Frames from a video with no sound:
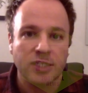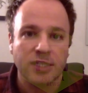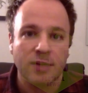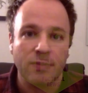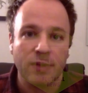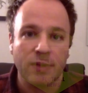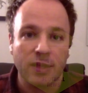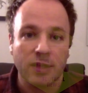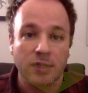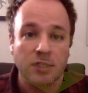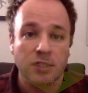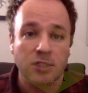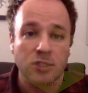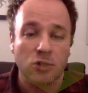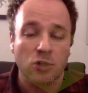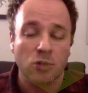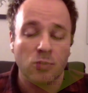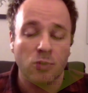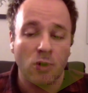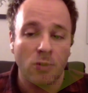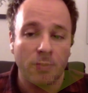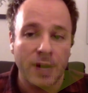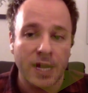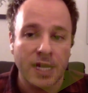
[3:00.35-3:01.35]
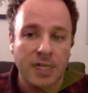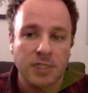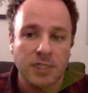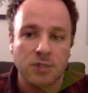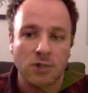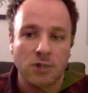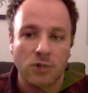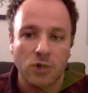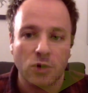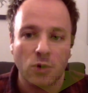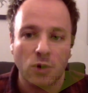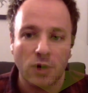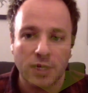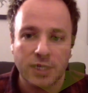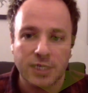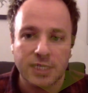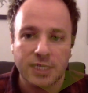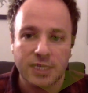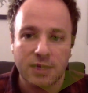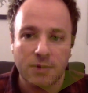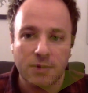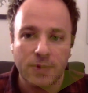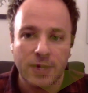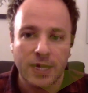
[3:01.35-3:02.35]
something that's doable based on the
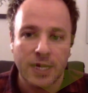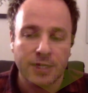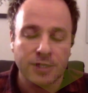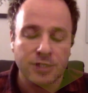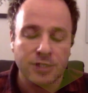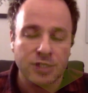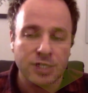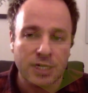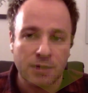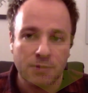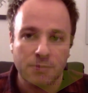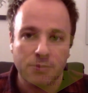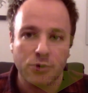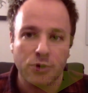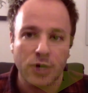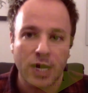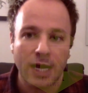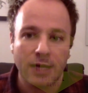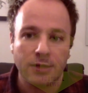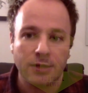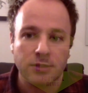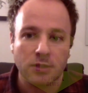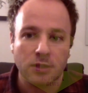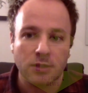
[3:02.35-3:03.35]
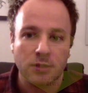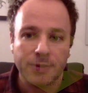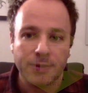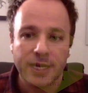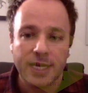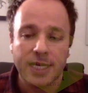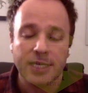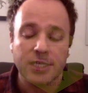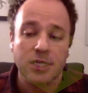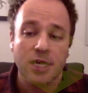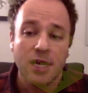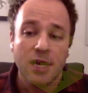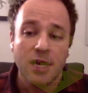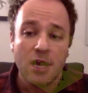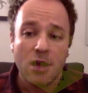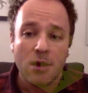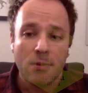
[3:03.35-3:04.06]
quality that PSG can put out on the pitch.